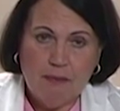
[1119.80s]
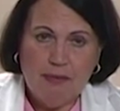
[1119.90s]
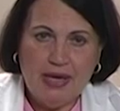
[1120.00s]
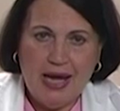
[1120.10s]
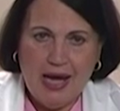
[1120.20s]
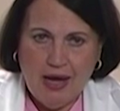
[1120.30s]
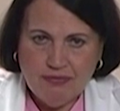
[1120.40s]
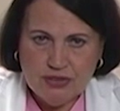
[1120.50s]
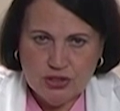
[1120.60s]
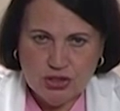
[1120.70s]
But
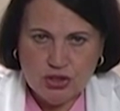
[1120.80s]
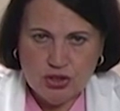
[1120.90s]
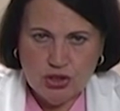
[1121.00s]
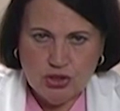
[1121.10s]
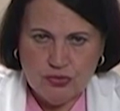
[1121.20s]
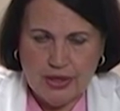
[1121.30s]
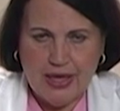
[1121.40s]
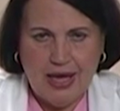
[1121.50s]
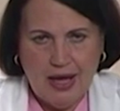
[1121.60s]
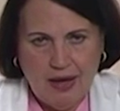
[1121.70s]
after the surgery,
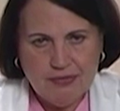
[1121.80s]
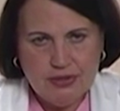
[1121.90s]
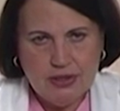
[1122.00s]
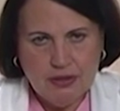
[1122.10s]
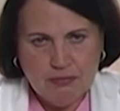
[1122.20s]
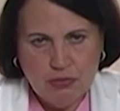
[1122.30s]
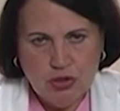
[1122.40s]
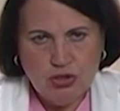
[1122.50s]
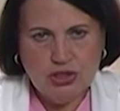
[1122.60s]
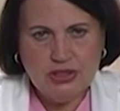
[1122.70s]
after the
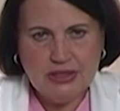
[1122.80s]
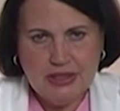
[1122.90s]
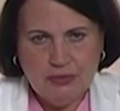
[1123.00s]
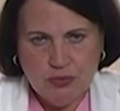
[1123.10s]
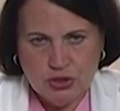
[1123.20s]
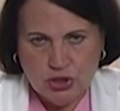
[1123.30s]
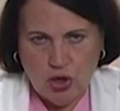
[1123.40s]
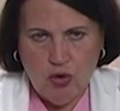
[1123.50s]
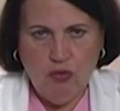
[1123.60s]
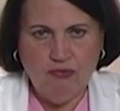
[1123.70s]
emergency was
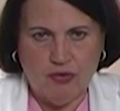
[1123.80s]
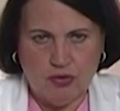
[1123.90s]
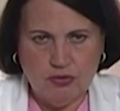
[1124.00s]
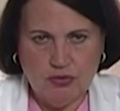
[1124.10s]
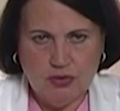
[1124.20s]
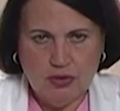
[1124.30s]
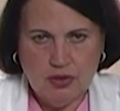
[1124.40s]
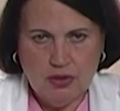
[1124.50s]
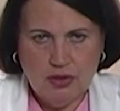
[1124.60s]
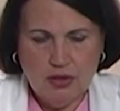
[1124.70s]
over,
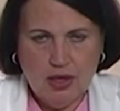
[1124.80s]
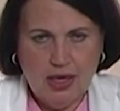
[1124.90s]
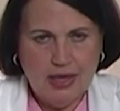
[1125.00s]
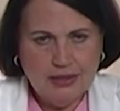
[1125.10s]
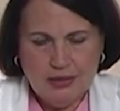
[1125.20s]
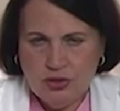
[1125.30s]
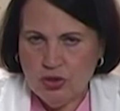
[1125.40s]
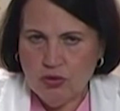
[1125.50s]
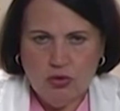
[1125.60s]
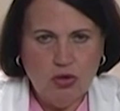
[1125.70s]
I
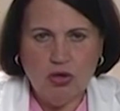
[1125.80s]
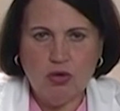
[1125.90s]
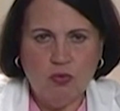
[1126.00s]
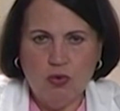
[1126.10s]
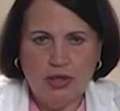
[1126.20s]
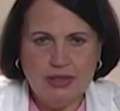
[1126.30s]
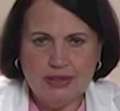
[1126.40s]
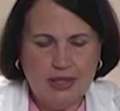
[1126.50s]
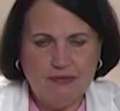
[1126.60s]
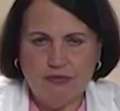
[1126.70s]
no longer wanted
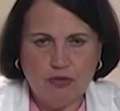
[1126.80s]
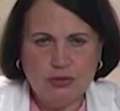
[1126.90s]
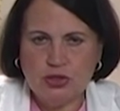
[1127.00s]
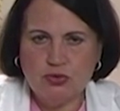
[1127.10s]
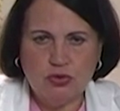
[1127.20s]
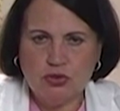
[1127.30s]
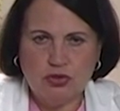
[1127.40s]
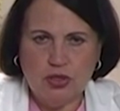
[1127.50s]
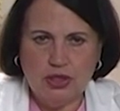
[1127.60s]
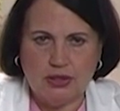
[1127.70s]
to have pharmaceutical
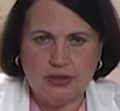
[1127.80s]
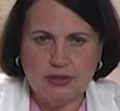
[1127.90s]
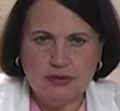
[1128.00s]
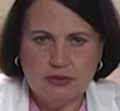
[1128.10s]
drugs.